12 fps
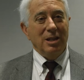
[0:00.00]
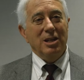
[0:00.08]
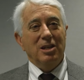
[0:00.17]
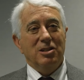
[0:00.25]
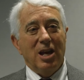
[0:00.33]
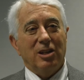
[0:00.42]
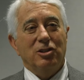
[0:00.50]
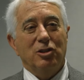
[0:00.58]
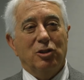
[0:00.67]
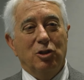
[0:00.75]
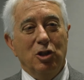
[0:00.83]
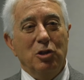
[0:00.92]
I think
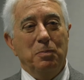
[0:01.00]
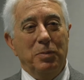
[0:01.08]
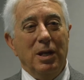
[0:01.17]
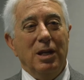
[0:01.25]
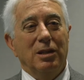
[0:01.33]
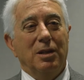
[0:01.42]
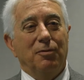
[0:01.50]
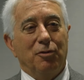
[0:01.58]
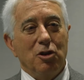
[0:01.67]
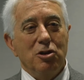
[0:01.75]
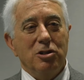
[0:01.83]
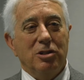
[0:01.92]
Texas could be the
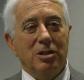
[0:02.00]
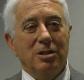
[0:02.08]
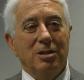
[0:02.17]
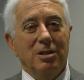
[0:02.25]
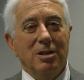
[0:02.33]
first